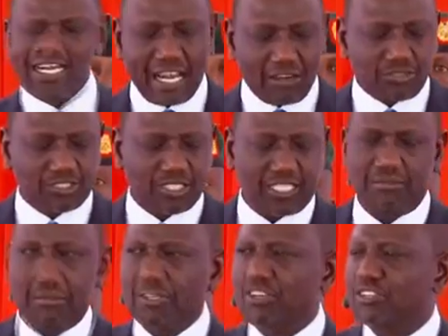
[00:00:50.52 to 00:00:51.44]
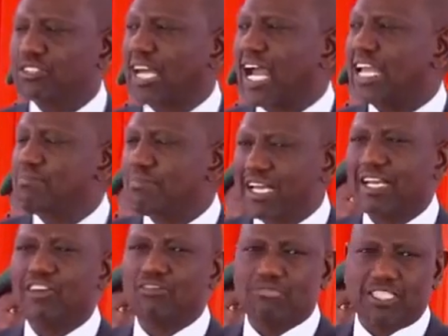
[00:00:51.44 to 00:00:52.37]
announcing, because I made
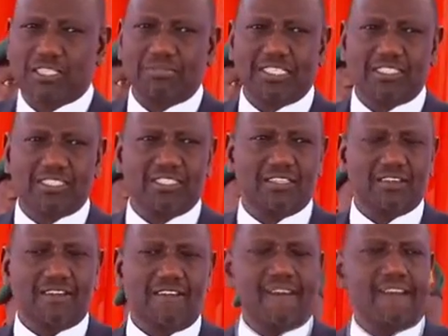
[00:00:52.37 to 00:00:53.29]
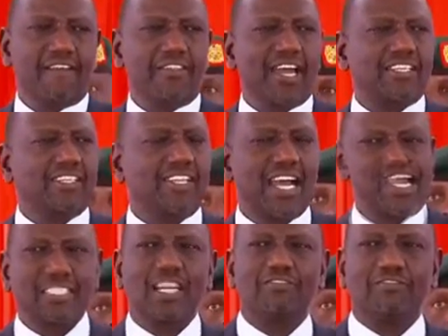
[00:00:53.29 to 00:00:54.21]
a commitment, that the
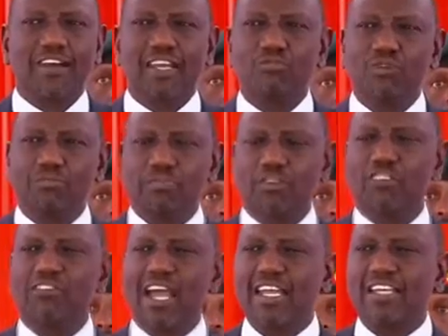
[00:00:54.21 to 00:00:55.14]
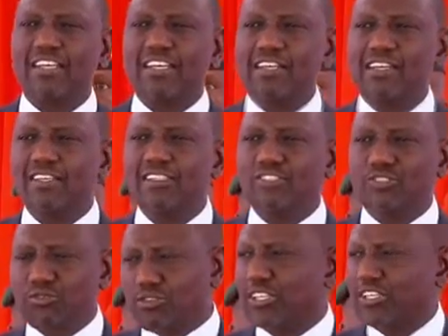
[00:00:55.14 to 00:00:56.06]
Hustler Fund will provide
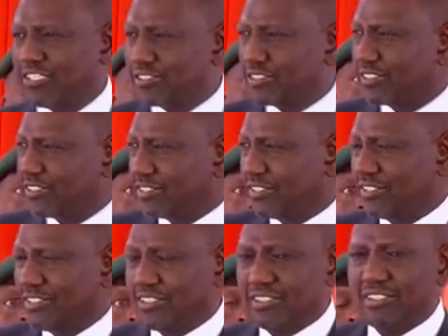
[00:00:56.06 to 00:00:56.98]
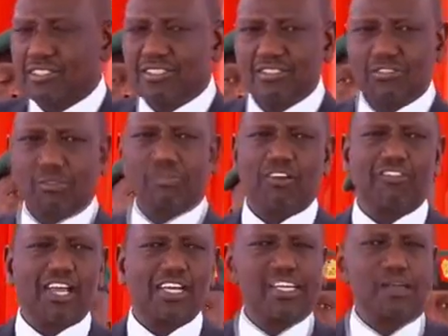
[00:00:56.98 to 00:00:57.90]
two things. It will
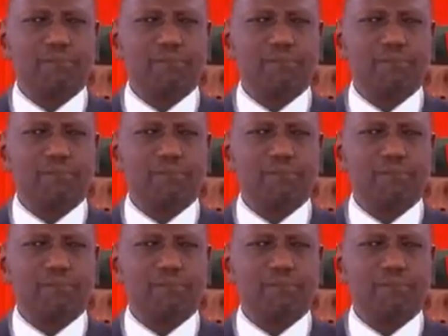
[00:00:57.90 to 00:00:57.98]
provide,